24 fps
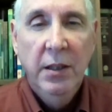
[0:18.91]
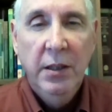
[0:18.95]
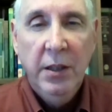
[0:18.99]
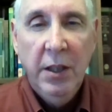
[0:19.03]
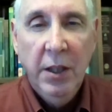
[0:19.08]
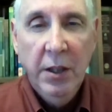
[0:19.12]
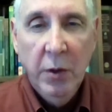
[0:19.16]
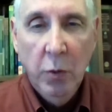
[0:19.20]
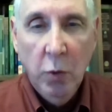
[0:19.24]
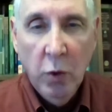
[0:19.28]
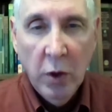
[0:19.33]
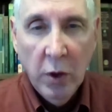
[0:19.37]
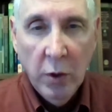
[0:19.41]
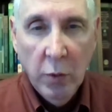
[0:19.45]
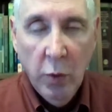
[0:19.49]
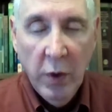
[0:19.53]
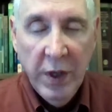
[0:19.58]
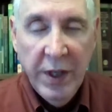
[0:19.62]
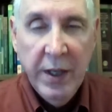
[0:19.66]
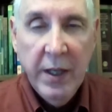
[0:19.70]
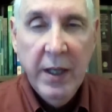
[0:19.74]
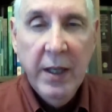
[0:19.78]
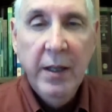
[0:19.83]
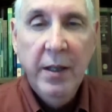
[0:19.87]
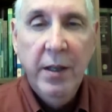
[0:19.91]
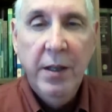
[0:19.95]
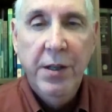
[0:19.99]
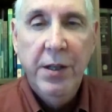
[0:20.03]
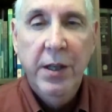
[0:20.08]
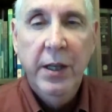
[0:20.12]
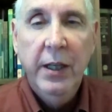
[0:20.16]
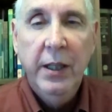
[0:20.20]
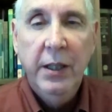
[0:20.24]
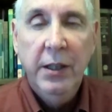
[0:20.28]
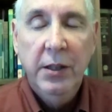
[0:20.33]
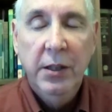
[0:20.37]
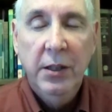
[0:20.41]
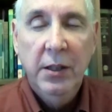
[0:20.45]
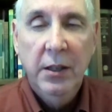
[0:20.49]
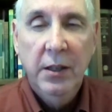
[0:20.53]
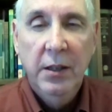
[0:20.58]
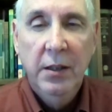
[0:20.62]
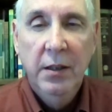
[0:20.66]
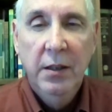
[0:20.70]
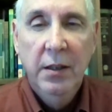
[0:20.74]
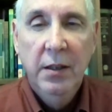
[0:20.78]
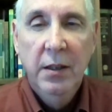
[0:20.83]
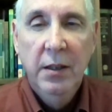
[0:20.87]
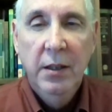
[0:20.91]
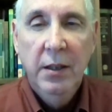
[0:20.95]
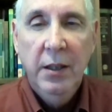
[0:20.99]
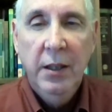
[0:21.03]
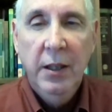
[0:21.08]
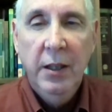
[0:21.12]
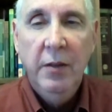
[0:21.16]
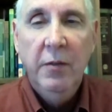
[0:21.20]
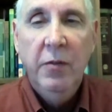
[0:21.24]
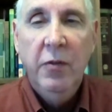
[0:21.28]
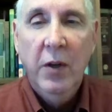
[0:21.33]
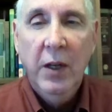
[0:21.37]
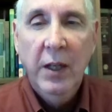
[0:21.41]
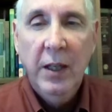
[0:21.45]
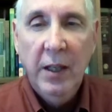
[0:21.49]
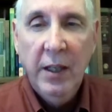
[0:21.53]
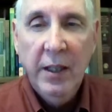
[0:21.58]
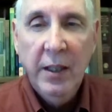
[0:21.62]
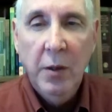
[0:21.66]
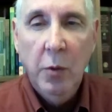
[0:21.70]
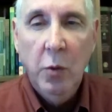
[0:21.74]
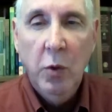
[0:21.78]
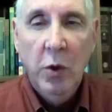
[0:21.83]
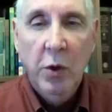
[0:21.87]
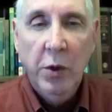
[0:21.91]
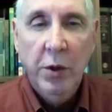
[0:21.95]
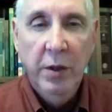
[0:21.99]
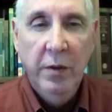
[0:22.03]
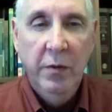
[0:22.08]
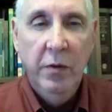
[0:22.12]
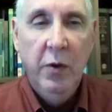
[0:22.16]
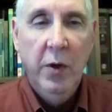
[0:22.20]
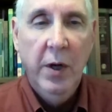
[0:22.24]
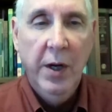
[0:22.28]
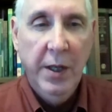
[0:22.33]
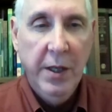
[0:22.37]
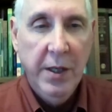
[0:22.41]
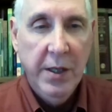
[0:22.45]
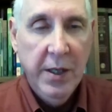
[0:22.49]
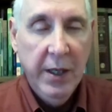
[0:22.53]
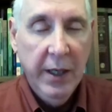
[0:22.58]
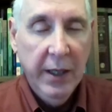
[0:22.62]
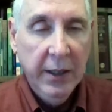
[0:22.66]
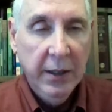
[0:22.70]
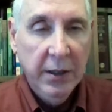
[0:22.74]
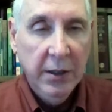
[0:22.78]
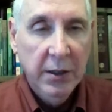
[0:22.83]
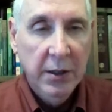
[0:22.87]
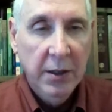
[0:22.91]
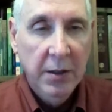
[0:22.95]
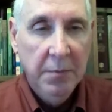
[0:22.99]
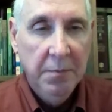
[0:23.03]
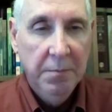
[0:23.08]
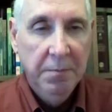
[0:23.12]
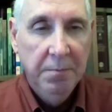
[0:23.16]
then the world within the text, and finally the world in front of the text.